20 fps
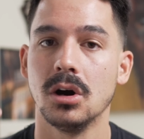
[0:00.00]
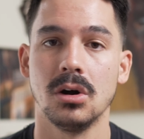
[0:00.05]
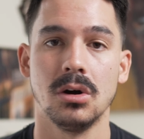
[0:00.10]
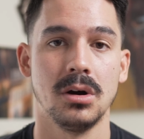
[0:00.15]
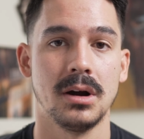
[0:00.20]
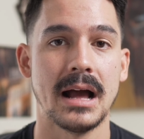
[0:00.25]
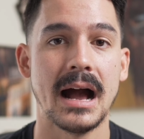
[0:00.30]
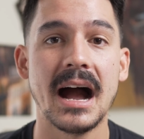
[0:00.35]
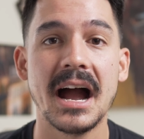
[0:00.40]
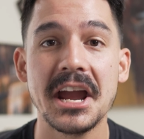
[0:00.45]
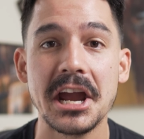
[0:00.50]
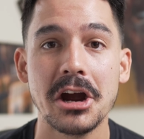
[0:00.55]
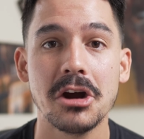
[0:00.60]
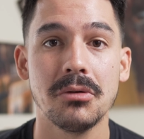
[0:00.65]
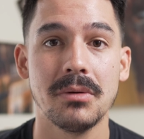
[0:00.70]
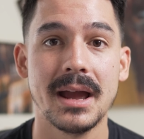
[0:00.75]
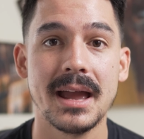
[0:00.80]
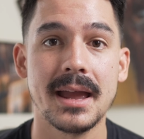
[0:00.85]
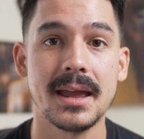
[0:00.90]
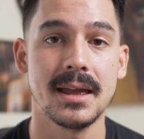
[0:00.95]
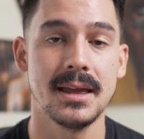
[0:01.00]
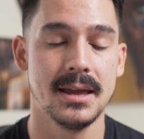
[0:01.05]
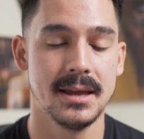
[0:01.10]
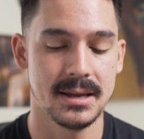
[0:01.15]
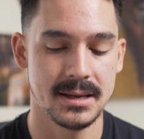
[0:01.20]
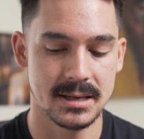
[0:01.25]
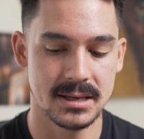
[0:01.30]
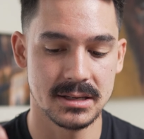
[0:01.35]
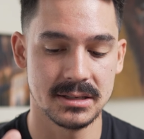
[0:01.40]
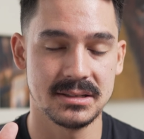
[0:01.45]
or an IRA,
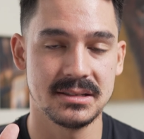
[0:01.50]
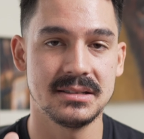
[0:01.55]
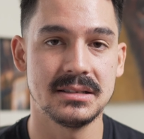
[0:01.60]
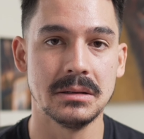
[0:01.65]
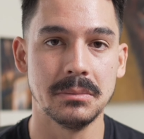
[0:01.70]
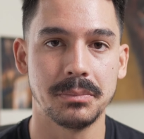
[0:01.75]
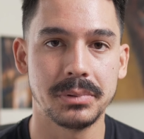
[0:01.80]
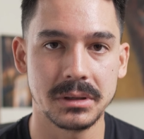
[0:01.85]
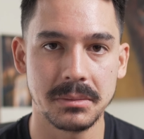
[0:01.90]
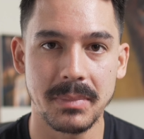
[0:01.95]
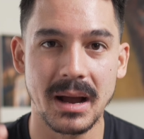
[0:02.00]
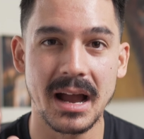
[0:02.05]
is simply